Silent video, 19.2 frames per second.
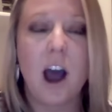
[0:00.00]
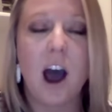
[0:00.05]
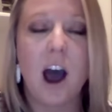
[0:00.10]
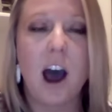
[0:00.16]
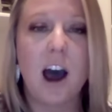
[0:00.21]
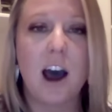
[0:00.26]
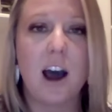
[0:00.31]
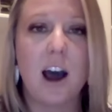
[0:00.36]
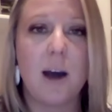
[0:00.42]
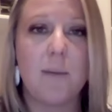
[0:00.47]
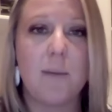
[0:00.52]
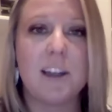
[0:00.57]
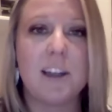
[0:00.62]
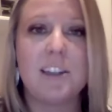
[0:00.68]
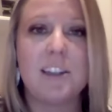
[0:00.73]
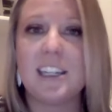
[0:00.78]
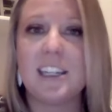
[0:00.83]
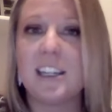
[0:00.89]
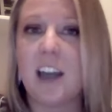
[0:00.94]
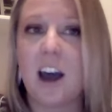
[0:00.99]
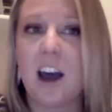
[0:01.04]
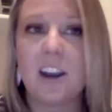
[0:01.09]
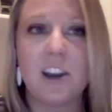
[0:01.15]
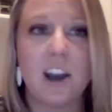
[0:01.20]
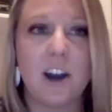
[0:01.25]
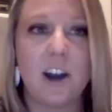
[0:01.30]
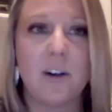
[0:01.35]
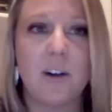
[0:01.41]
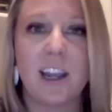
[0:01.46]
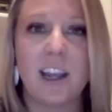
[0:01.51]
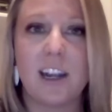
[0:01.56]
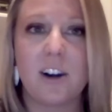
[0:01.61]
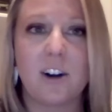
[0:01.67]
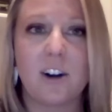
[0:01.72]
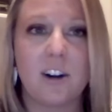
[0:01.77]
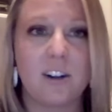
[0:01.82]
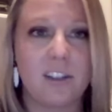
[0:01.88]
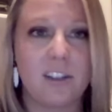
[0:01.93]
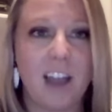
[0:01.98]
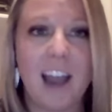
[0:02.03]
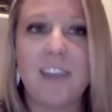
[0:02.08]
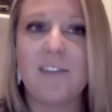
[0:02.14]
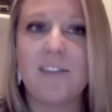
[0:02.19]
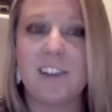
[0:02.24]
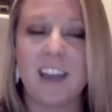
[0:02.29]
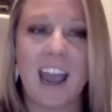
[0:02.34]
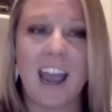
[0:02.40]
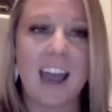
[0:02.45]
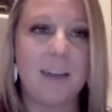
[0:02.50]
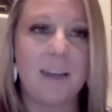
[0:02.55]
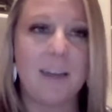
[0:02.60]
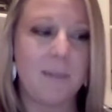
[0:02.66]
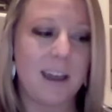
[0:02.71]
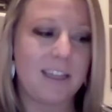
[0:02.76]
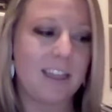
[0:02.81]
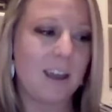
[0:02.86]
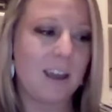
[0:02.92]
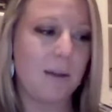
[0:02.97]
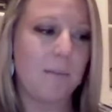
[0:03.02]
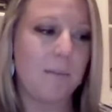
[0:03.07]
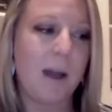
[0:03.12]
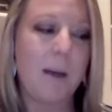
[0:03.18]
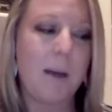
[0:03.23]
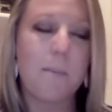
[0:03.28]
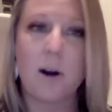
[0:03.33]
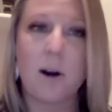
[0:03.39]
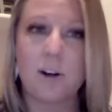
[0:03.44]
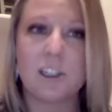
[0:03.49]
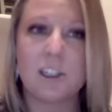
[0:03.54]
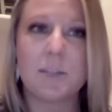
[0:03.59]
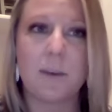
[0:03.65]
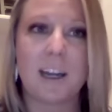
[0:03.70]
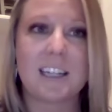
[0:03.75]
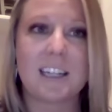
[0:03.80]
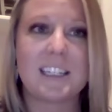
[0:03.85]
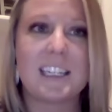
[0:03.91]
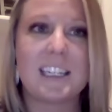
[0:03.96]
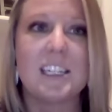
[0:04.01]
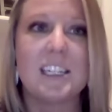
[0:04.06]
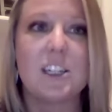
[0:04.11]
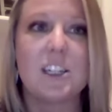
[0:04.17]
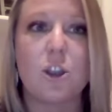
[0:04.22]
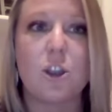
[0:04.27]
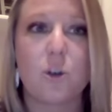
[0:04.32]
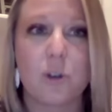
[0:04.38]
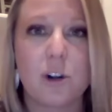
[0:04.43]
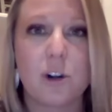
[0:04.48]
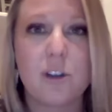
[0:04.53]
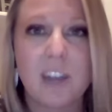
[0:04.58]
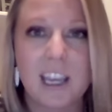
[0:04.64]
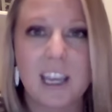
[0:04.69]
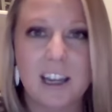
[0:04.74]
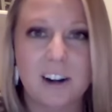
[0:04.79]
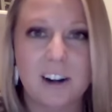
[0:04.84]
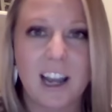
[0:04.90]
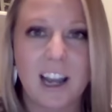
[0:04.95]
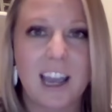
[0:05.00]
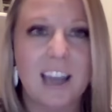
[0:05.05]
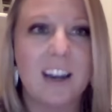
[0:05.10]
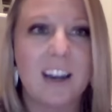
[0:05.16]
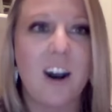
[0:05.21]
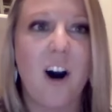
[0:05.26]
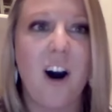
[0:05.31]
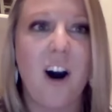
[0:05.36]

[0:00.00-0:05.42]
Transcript: um, did not know in her life, had met them post Plexus through the internet.